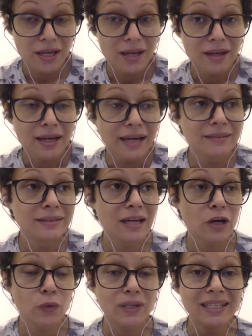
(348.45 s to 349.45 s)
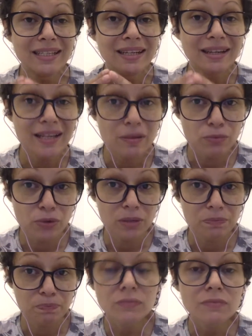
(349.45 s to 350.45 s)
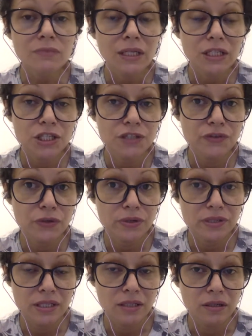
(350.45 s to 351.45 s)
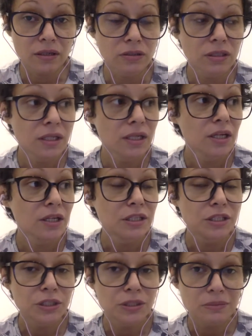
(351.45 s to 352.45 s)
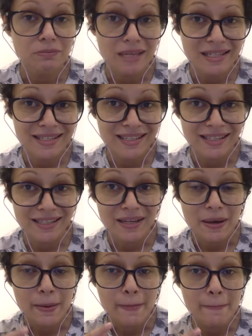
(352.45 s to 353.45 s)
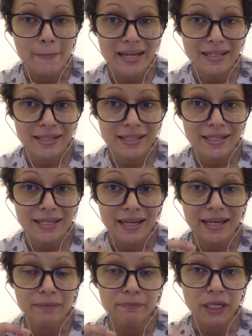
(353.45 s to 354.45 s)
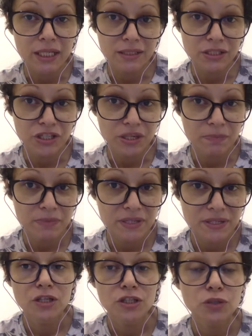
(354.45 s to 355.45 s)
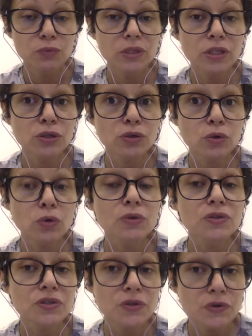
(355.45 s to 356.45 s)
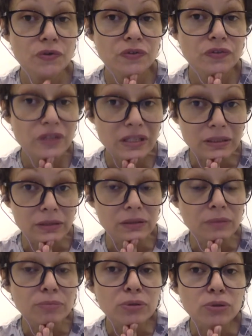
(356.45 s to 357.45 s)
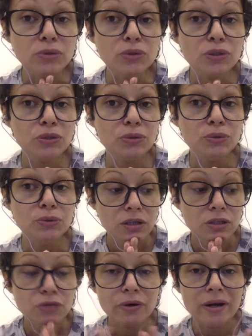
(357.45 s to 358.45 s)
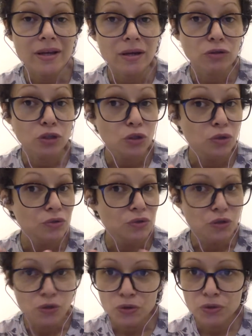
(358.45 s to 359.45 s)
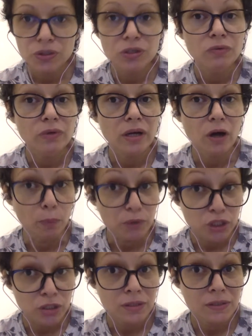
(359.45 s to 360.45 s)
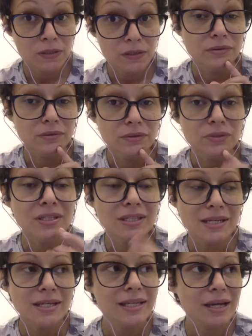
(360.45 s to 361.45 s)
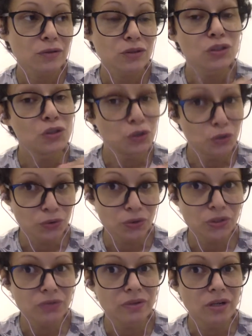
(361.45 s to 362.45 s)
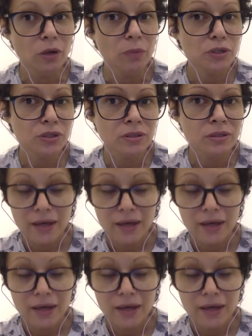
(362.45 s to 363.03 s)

And now in Libra, she's focusing on domestic matters and partnerships. So we could also feel the pull to try out new career options or seek out new career options,